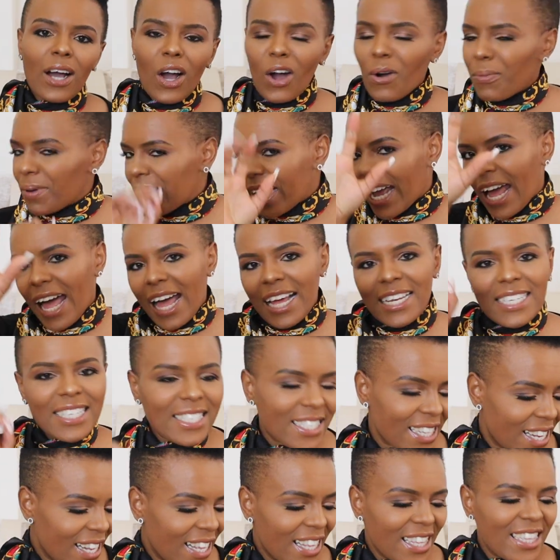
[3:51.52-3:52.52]
Oh my God.
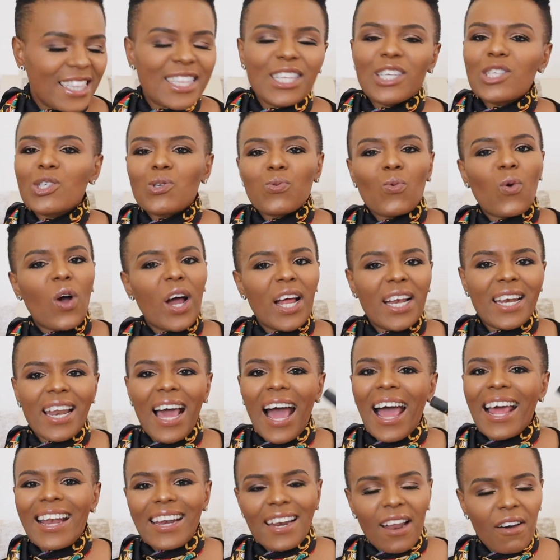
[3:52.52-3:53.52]
This one,
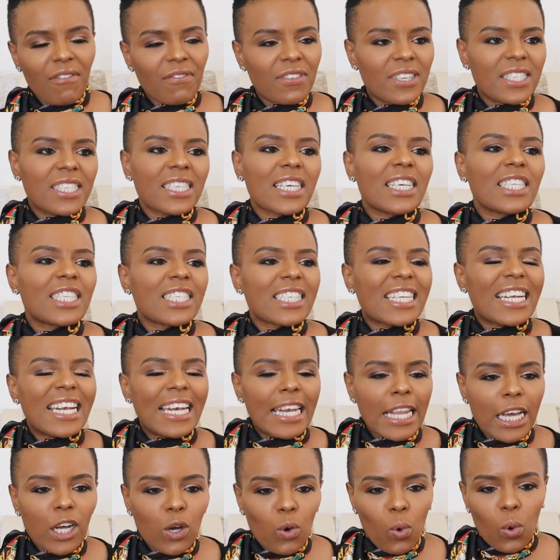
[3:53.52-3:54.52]
I love it. It's
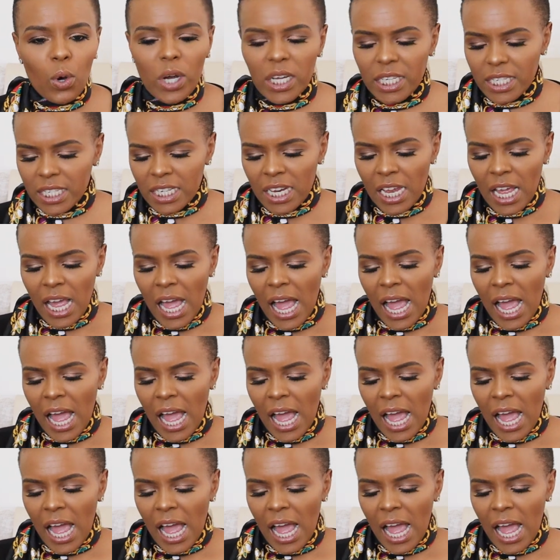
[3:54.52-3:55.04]
liquid.